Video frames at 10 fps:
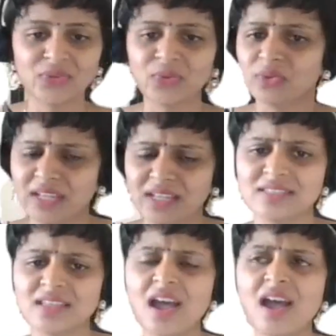So
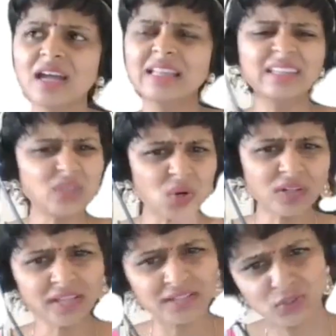yes, these are
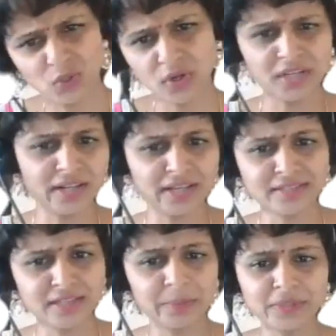all the historical
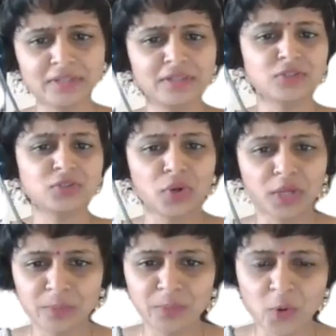examples and
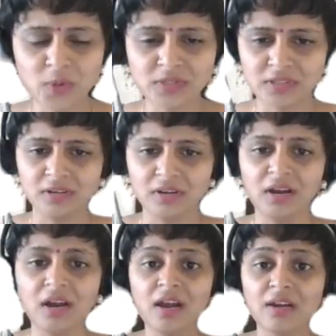historical books
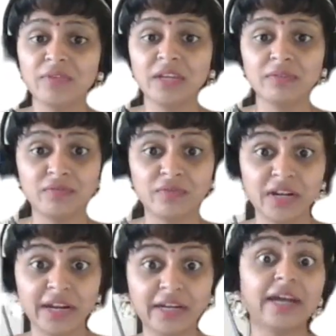we
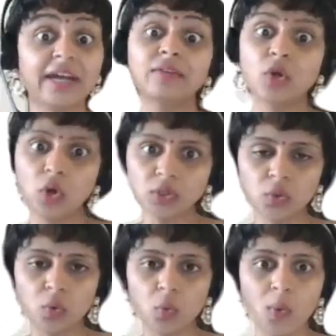read and we got to know.